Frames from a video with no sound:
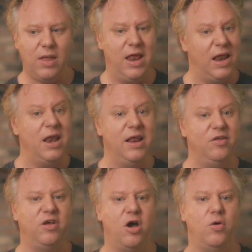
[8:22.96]
and it
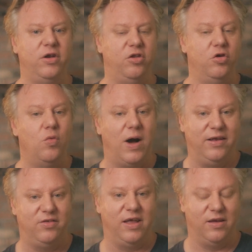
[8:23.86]
needs to go into new
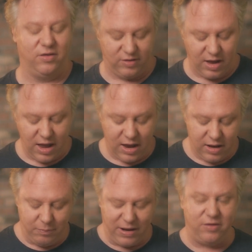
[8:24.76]
wineskins.
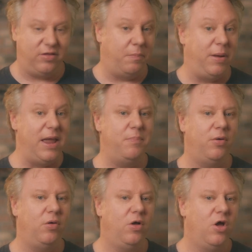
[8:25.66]
Because the
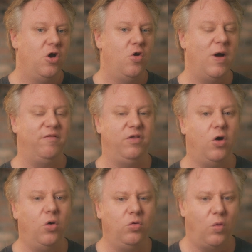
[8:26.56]
people who have the
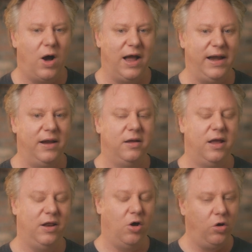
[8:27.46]
old wine
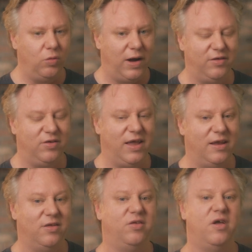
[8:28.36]
and the old
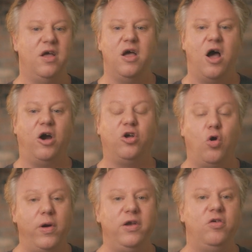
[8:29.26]
wineskins are
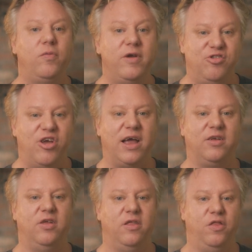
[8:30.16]
going to
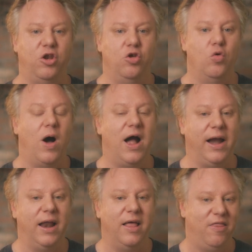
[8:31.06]
reject the new
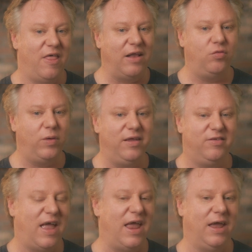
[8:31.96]
wine. That's what
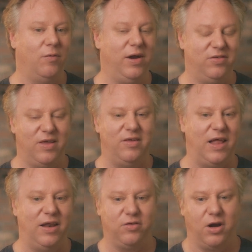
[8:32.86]
he's saying when he says
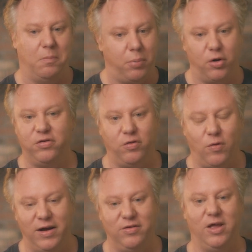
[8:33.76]
that it's going to burst the
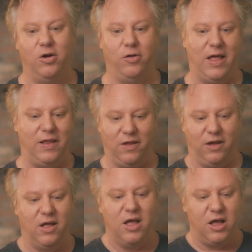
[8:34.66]
wineskin, or that
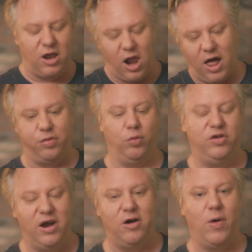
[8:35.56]
the cloth will
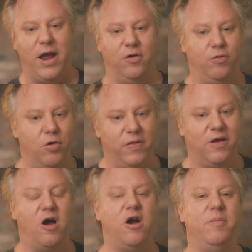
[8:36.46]
tear away and ruin
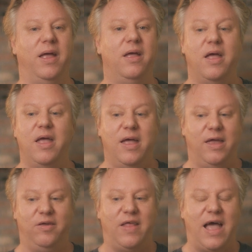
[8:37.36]
the garment,
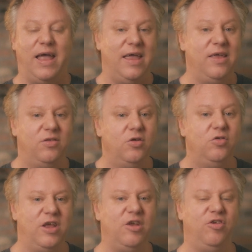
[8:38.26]
is that his new
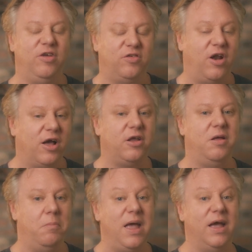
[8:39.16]
teachings are not going
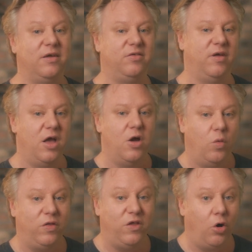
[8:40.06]
to mix
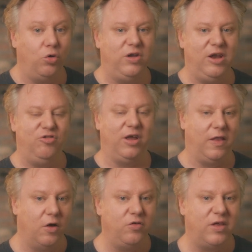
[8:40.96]
with the old teaching,
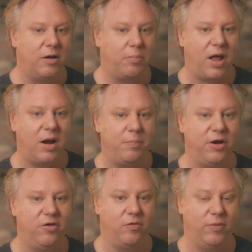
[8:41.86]
and those that are brought up
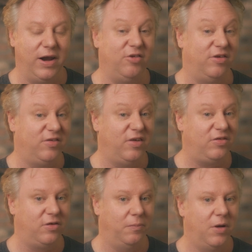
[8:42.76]
under the religious
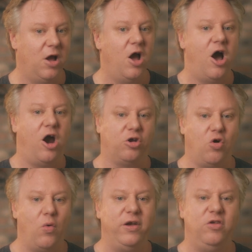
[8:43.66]
system are
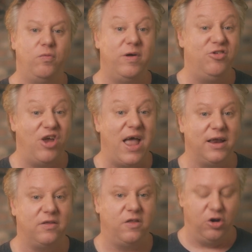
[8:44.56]
going to
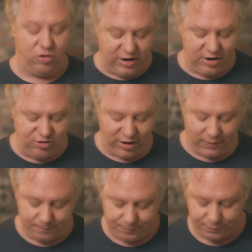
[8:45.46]
reject the new teaching.